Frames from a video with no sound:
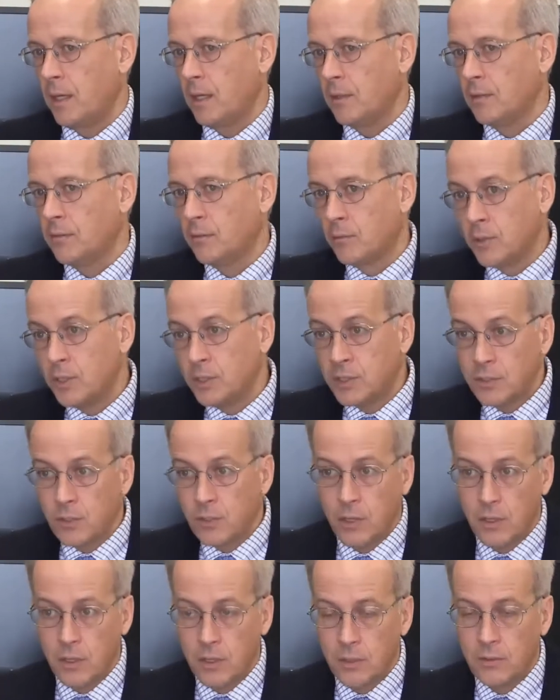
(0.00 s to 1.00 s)
And we
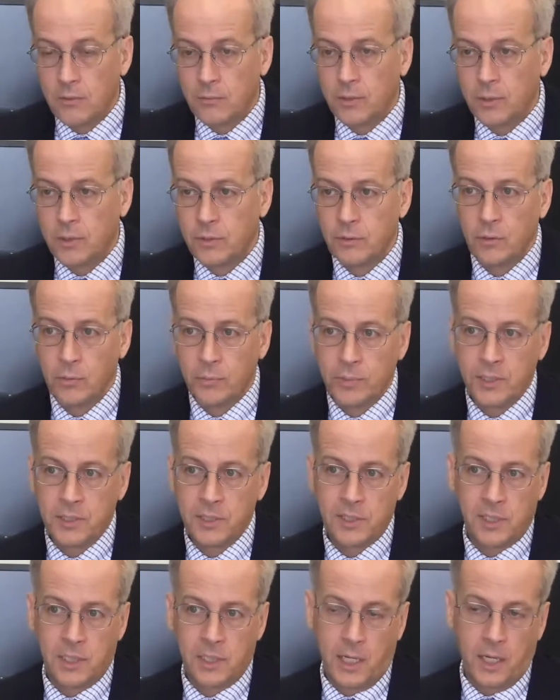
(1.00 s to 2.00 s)
saw in Redual
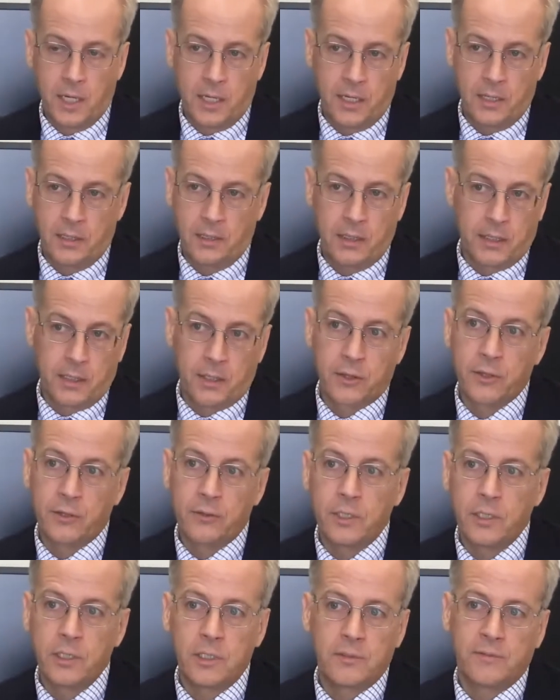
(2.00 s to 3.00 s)
PCI like
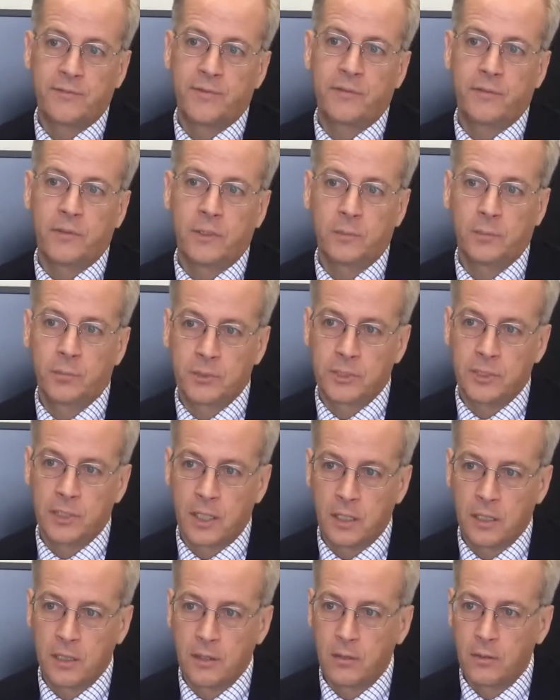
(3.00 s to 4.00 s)
30 to
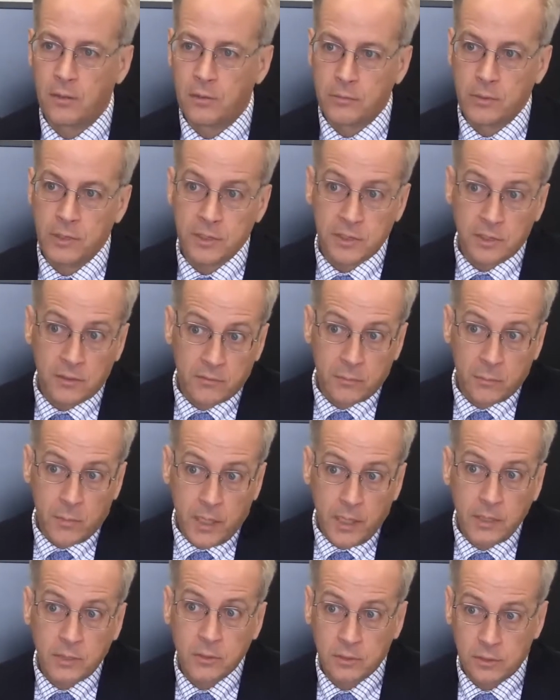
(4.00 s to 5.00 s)
50% lower risk of
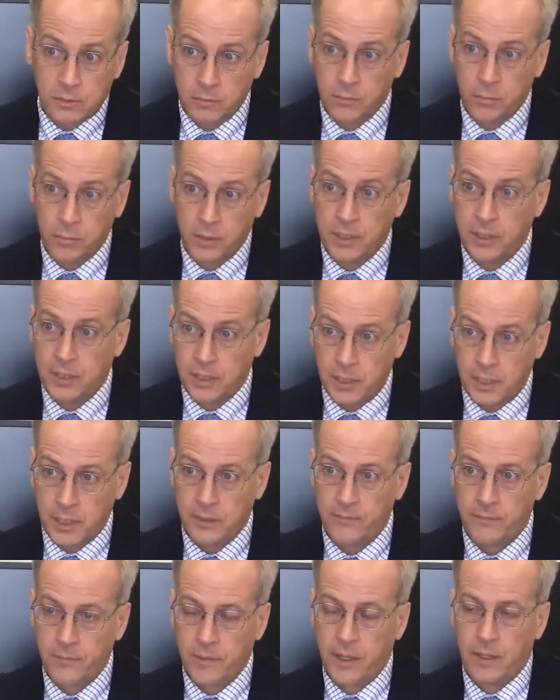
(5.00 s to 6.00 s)
major
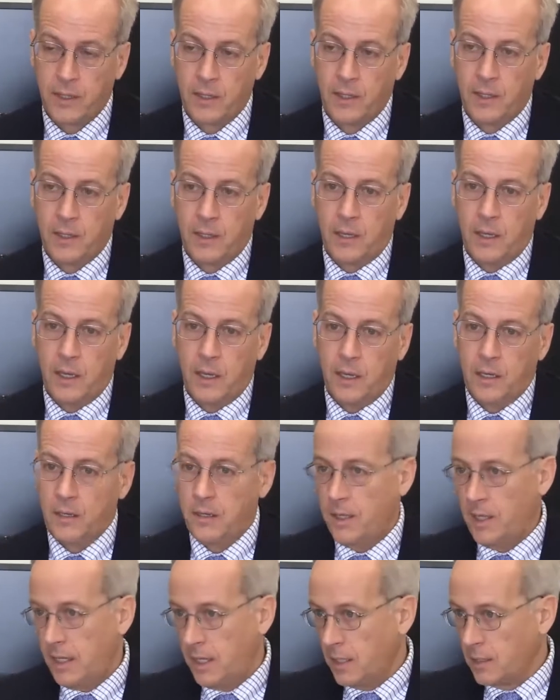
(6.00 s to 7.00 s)
bleeding
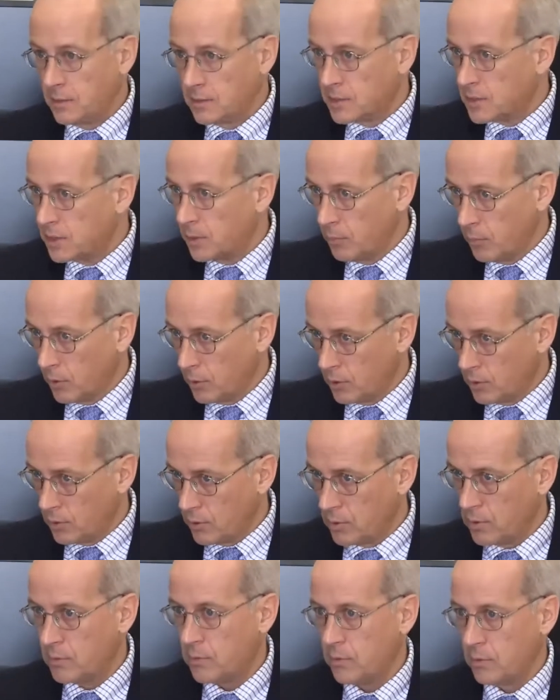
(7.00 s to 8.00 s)
and
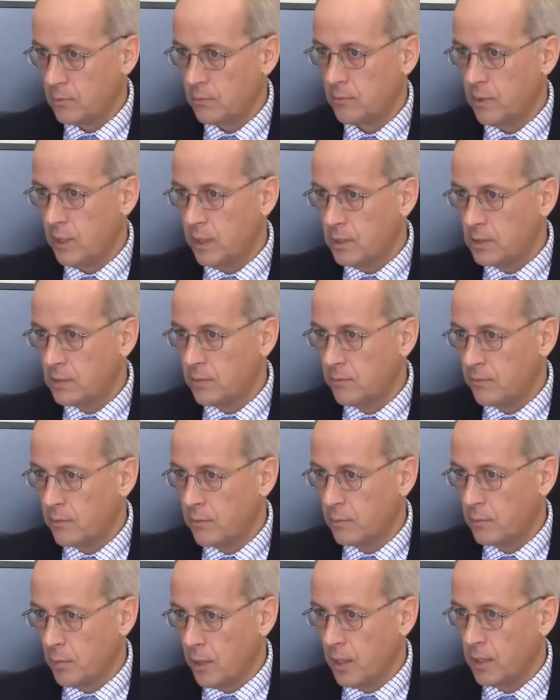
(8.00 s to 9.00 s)
similar rates of
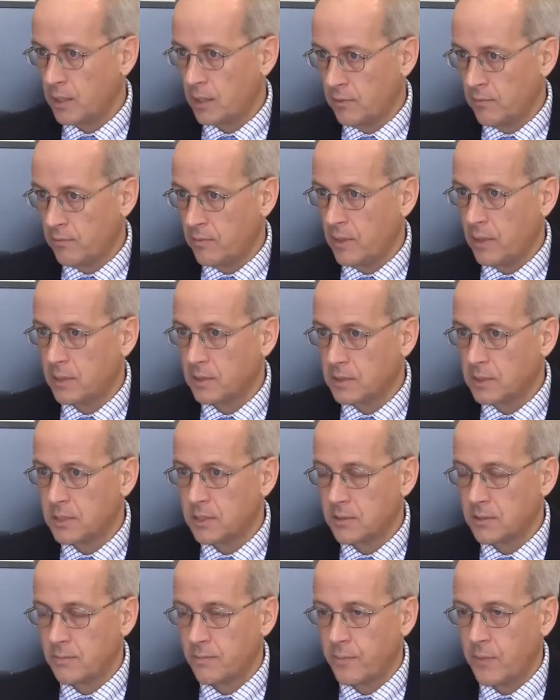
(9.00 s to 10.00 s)
thrombotic
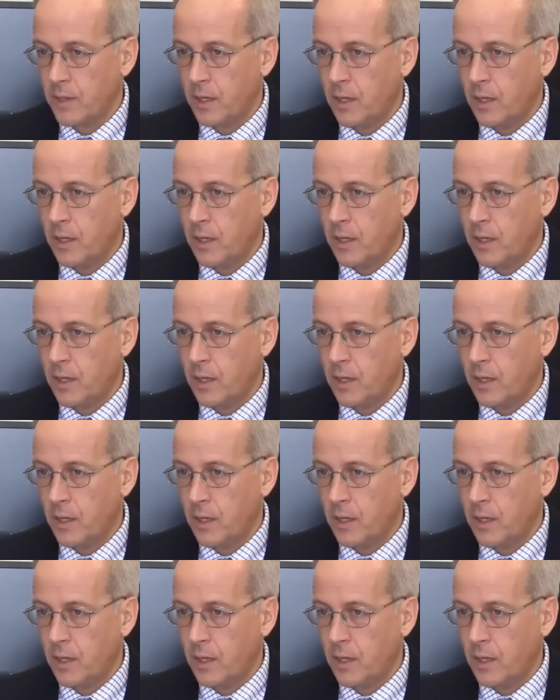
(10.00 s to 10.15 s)
events.